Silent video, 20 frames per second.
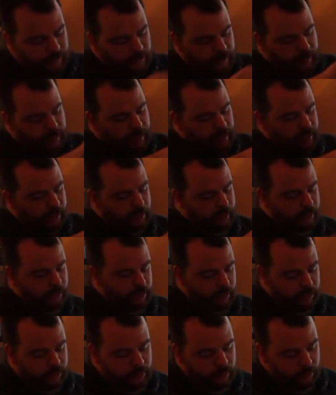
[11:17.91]
Technically,
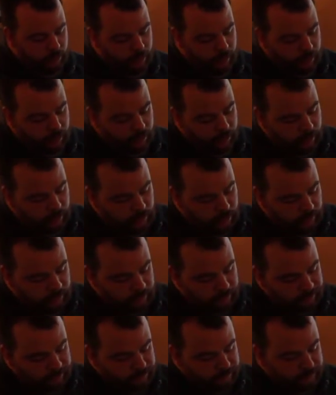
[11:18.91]
you could
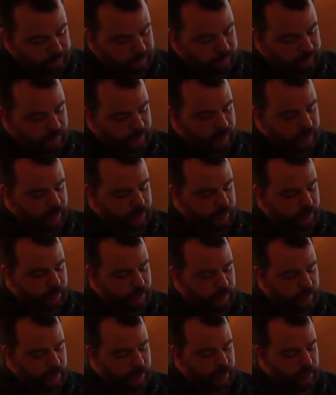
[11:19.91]
just
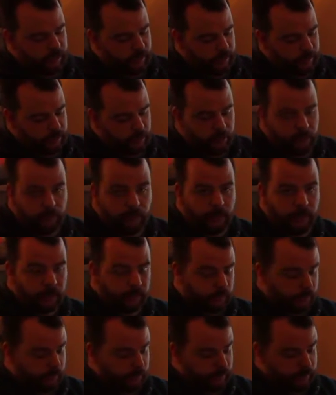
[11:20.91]
using
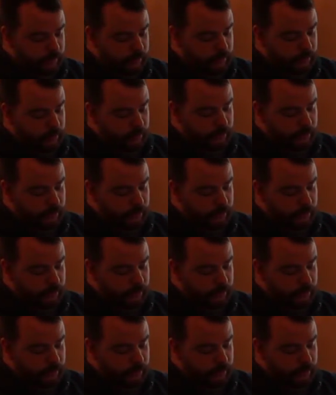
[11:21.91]
turnbuckles